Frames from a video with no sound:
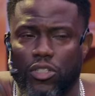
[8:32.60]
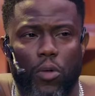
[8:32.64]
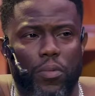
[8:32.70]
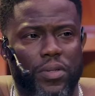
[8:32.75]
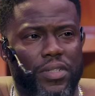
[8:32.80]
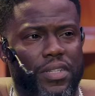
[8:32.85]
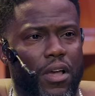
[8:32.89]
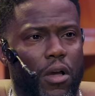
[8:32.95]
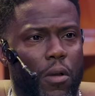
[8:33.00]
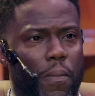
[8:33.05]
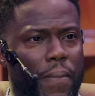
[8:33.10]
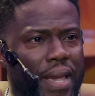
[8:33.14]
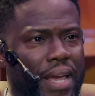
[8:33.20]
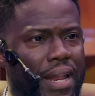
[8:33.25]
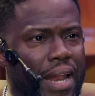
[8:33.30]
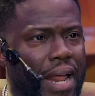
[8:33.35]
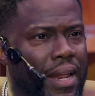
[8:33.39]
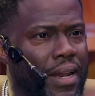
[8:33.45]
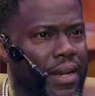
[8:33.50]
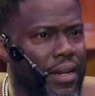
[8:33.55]
That's dope as hell,
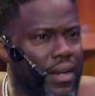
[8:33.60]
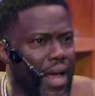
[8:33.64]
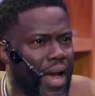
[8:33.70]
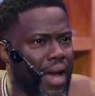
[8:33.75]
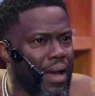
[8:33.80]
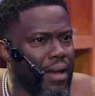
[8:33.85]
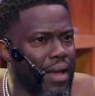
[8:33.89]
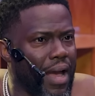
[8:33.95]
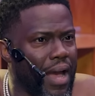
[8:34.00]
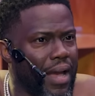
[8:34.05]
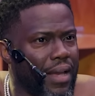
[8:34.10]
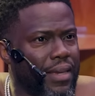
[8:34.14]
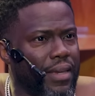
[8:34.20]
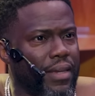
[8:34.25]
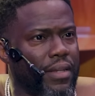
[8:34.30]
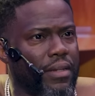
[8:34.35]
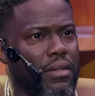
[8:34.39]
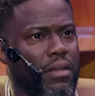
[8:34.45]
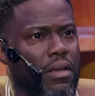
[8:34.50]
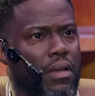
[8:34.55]
man. And I, I
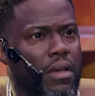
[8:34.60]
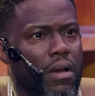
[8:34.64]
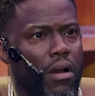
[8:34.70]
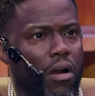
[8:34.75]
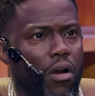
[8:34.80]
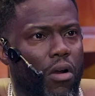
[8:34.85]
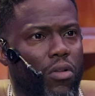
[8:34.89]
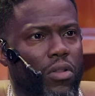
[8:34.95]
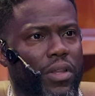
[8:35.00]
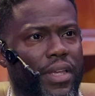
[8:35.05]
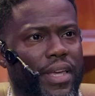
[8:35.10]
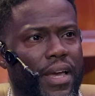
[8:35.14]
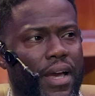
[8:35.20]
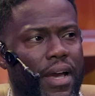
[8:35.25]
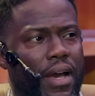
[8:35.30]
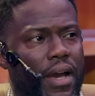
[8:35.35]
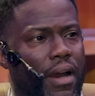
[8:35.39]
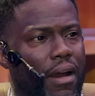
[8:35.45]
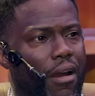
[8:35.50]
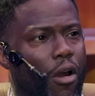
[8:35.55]
can
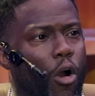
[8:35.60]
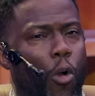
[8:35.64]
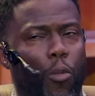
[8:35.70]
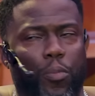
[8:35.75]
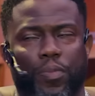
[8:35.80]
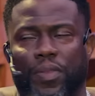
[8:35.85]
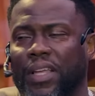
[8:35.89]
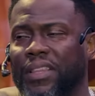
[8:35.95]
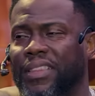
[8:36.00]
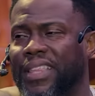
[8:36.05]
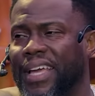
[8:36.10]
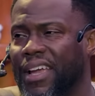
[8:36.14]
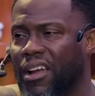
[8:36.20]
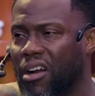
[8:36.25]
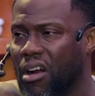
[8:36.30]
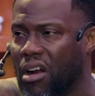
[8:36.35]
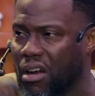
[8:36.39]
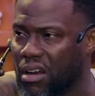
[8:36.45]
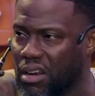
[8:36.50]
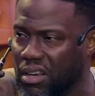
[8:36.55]
only uh, hope that
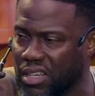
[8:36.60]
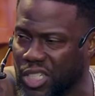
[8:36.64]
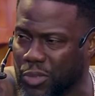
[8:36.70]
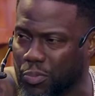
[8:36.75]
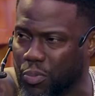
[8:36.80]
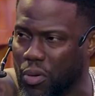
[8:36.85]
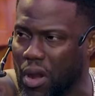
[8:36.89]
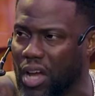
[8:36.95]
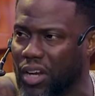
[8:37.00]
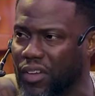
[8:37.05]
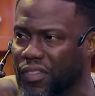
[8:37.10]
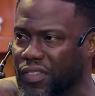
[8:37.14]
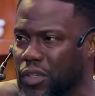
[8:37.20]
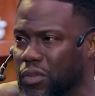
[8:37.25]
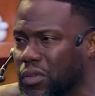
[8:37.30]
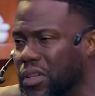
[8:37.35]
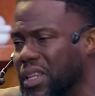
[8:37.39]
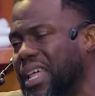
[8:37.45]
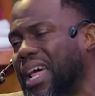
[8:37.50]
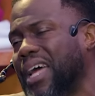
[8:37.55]
they are as proud
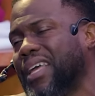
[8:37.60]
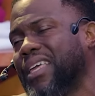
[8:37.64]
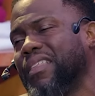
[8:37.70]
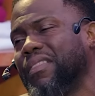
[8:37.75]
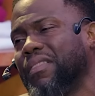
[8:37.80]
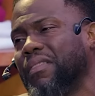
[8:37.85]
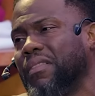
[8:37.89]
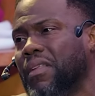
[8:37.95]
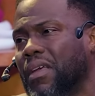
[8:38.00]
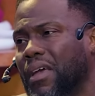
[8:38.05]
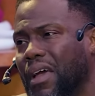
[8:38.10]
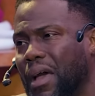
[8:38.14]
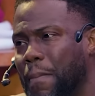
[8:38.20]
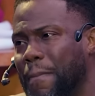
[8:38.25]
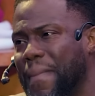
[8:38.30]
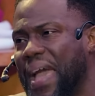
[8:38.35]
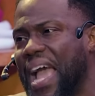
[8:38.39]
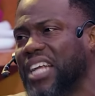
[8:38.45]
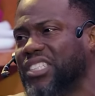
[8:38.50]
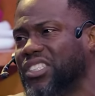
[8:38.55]
of you that I can
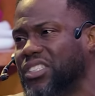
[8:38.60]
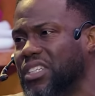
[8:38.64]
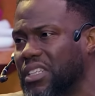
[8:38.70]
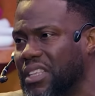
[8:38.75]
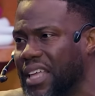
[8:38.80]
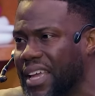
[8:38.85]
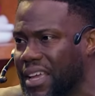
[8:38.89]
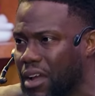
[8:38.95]
imagine